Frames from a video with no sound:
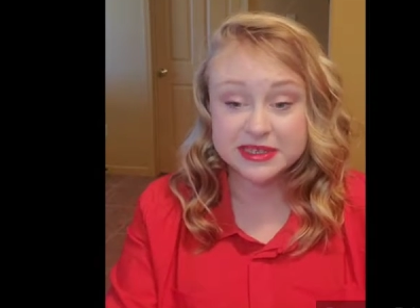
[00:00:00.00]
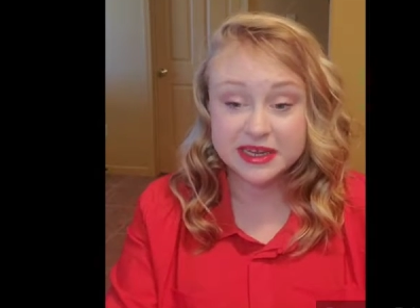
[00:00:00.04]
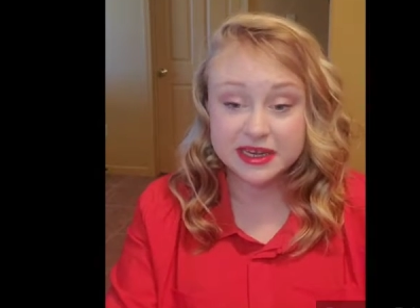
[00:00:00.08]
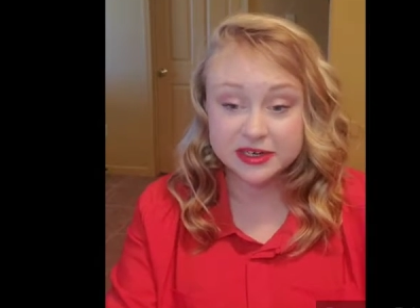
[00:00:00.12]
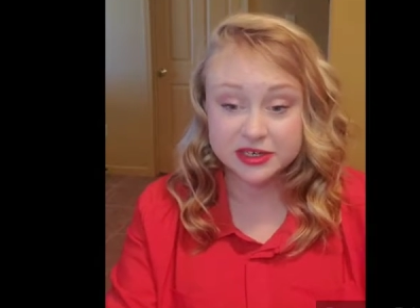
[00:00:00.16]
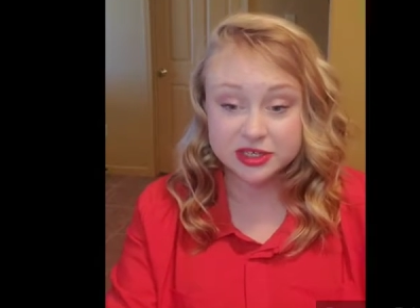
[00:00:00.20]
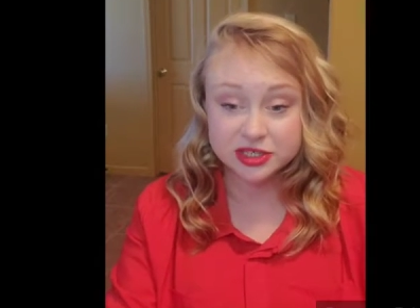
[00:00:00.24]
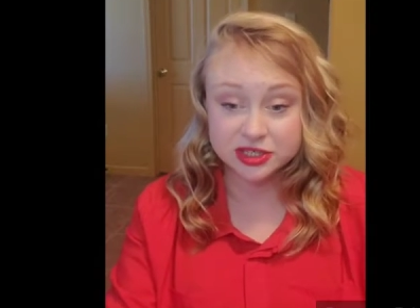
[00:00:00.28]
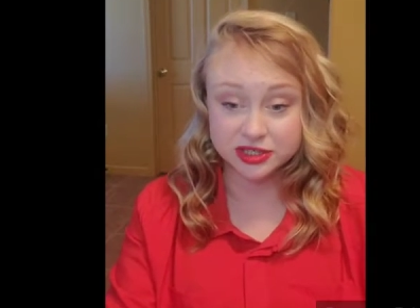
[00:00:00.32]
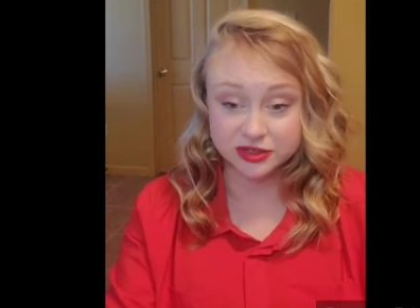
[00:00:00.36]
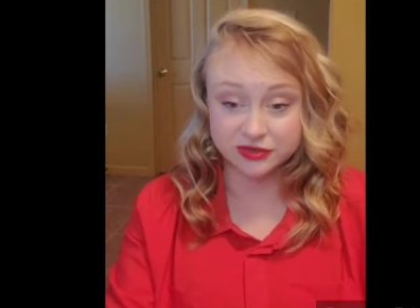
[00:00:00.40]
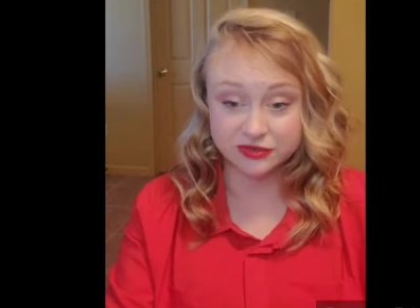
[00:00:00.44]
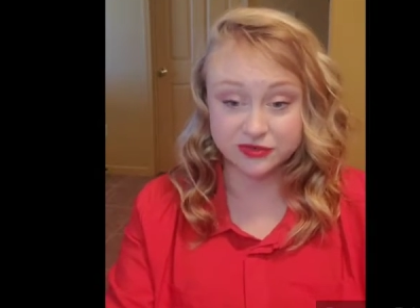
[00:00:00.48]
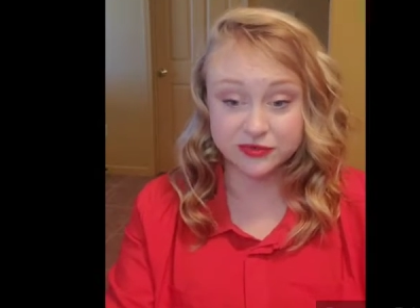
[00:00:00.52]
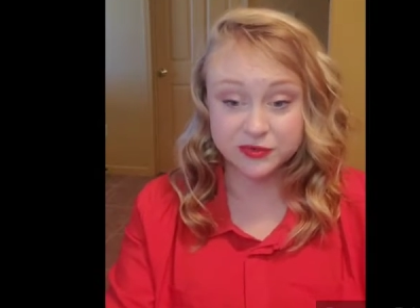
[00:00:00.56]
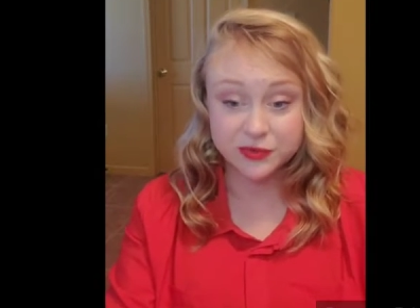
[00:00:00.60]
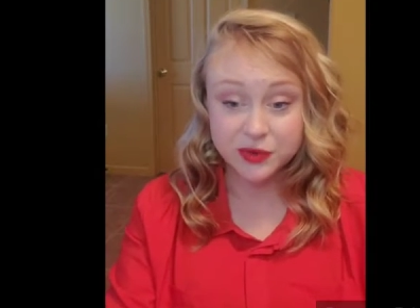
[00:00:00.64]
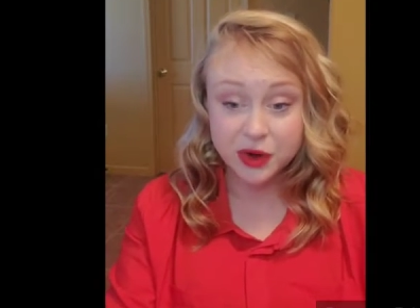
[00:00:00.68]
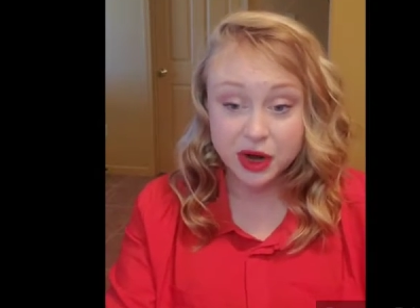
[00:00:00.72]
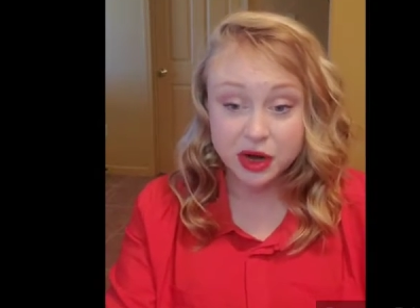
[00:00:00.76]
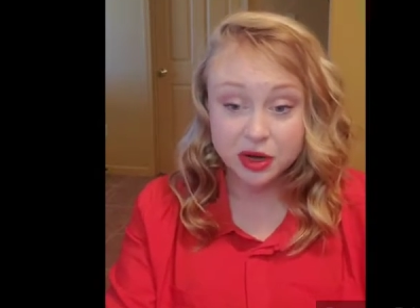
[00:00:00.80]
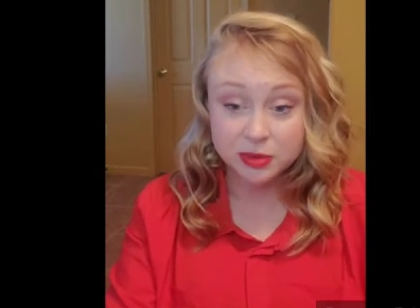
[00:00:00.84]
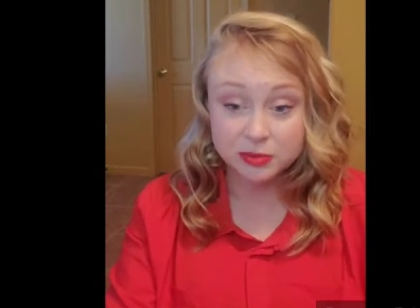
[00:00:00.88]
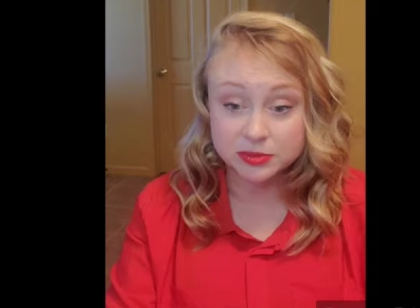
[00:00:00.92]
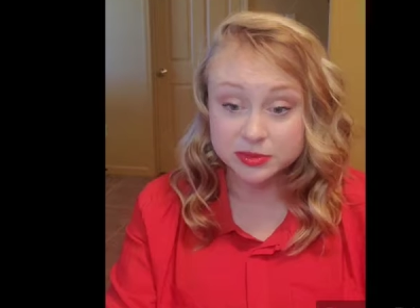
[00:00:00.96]
actually
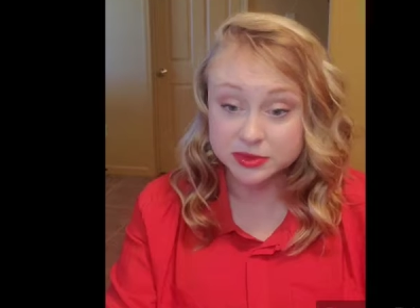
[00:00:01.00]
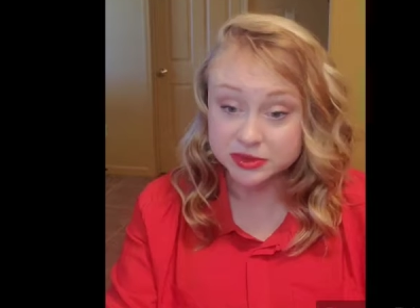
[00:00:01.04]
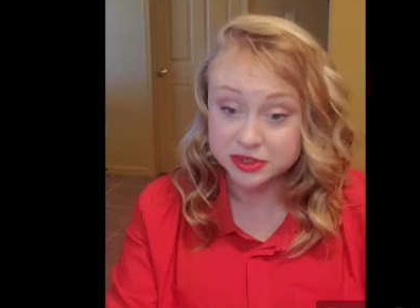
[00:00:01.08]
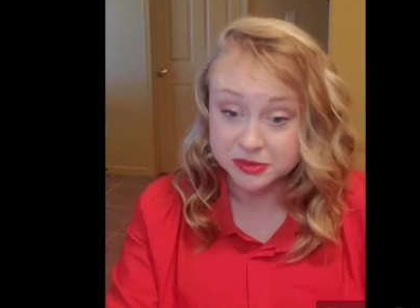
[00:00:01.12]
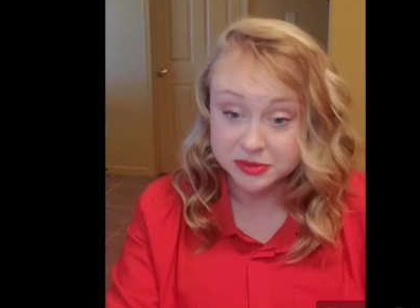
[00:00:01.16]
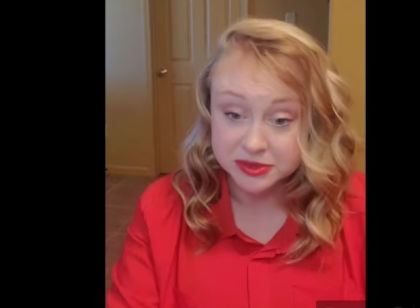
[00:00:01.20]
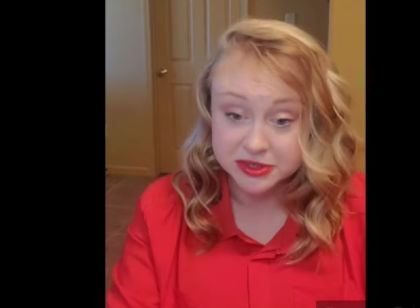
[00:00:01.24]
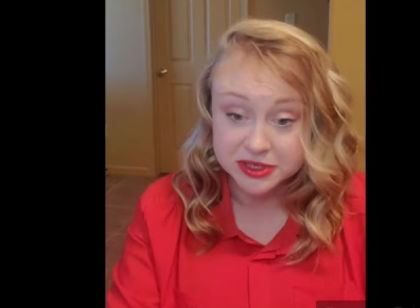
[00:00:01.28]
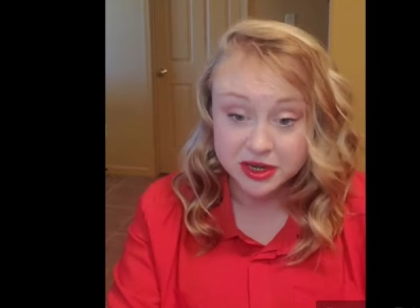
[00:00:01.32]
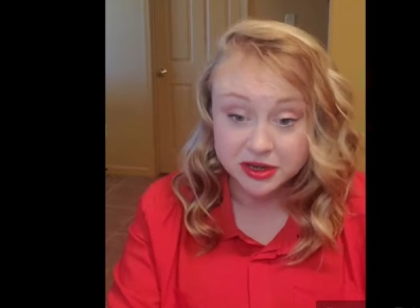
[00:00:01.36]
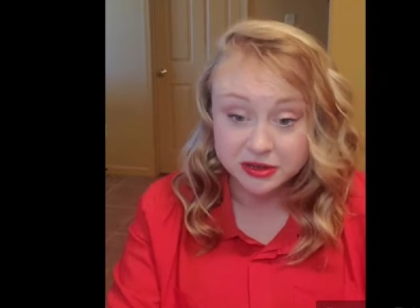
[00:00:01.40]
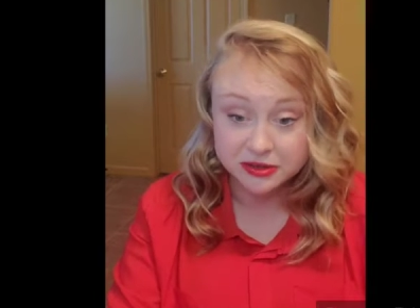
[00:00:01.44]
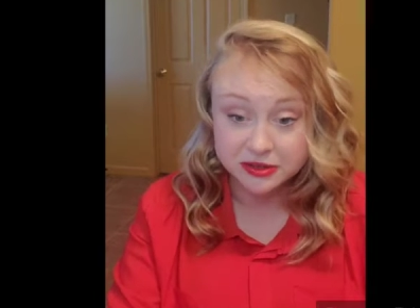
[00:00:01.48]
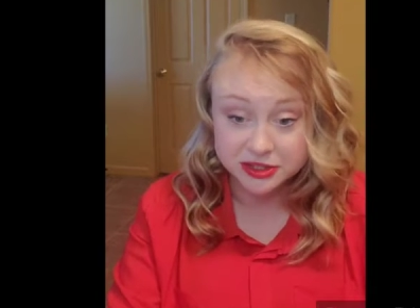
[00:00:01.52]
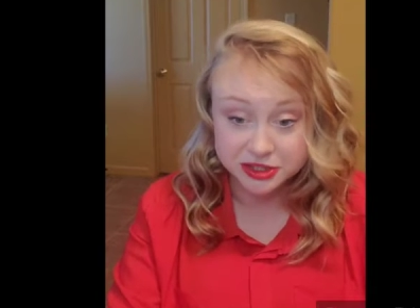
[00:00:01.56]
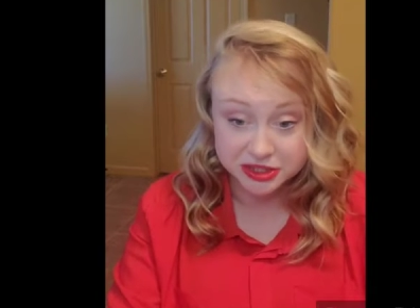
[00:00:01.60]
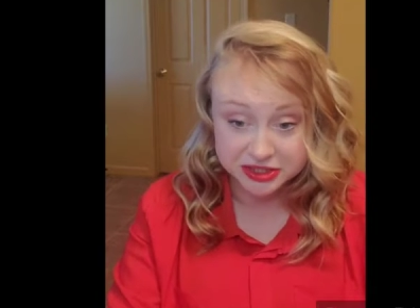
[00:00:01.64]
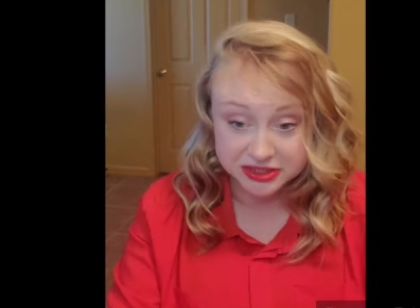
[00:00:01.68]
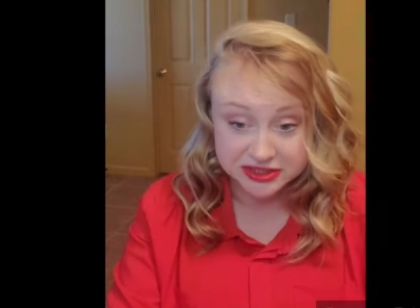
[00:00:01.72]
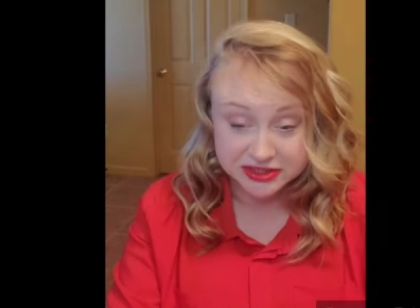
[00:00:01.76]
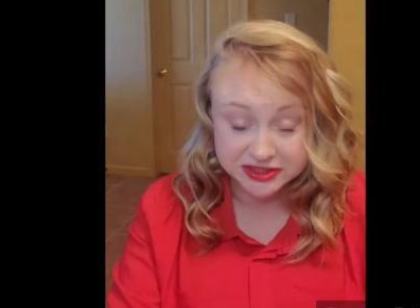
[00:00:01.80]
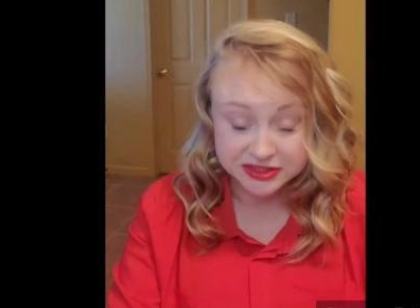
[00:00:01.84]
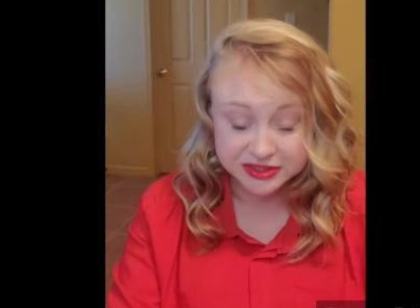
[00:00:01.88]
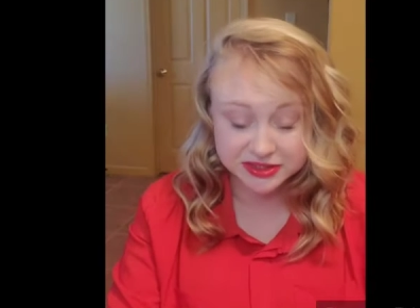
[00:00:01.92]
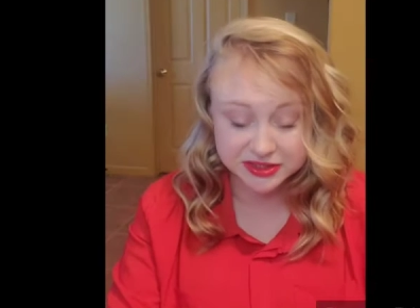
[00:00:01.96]
from
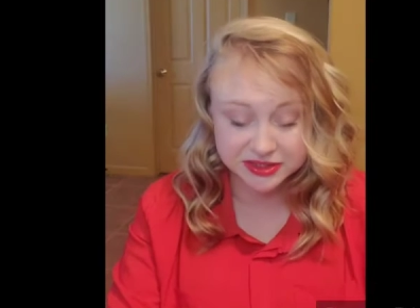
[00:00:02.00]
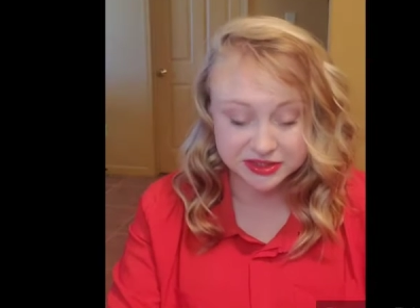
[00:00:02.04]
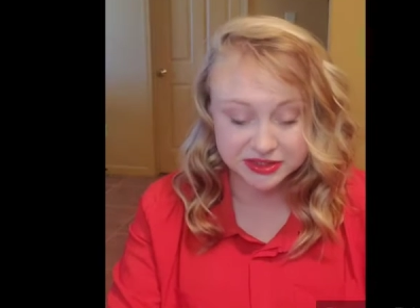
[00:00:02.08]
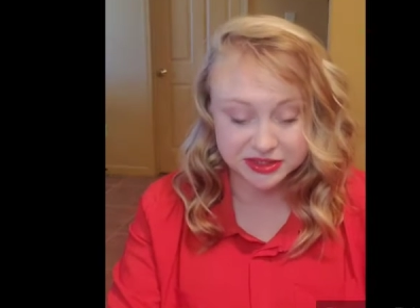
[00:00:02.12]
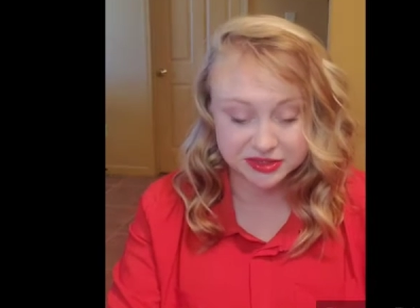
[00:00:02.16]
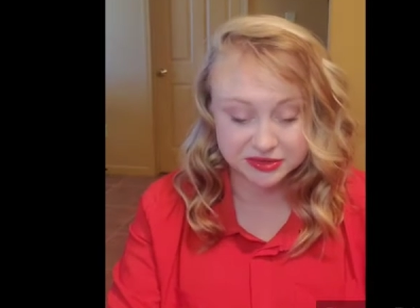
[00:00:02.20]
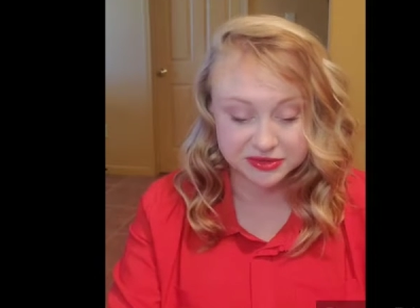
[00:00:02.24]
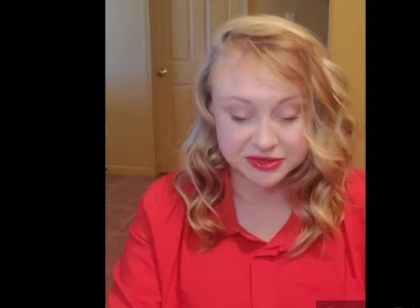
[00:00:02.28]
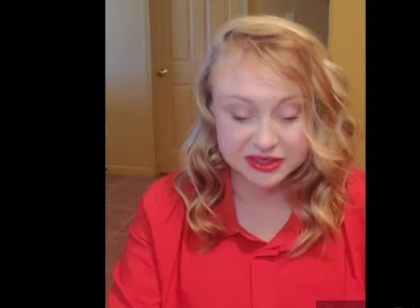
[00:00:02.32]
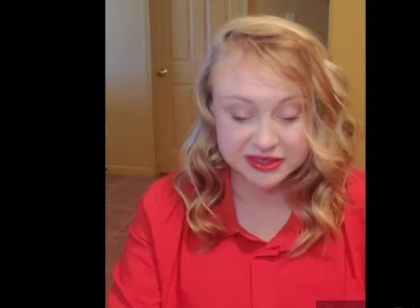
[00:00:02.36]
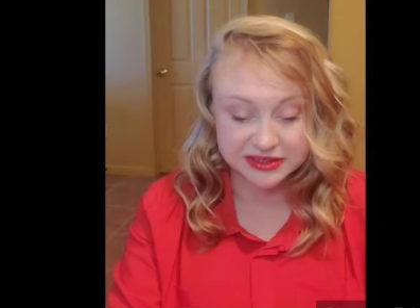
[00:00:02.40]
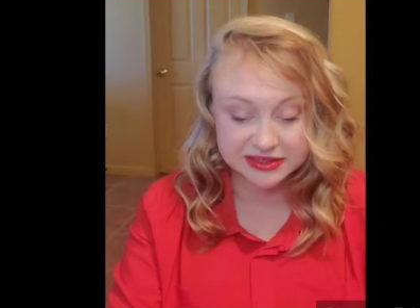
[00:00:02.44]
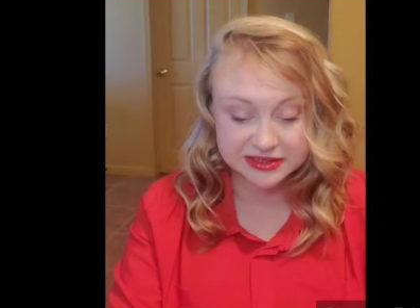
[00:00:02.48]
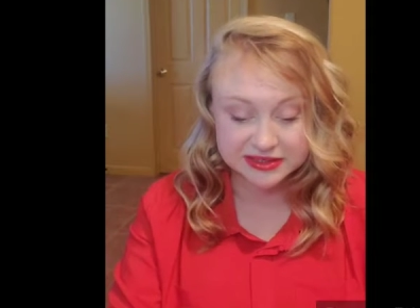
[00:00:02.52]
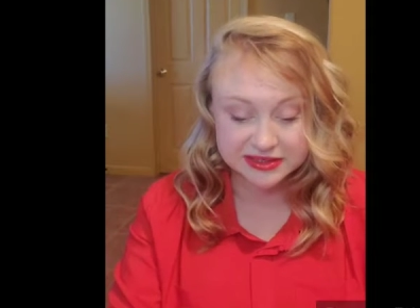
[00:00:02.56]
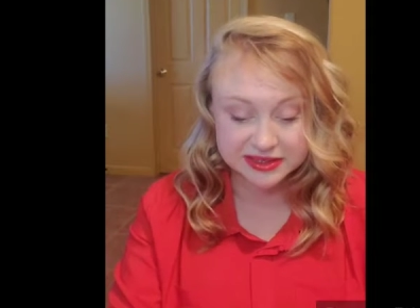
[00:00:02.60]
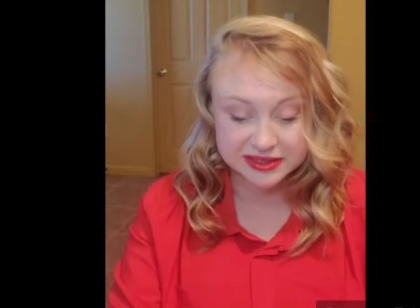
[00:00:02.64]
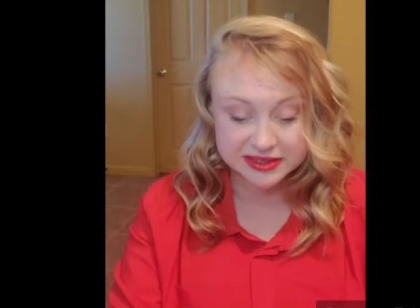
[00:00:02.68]
dermatologists to do this.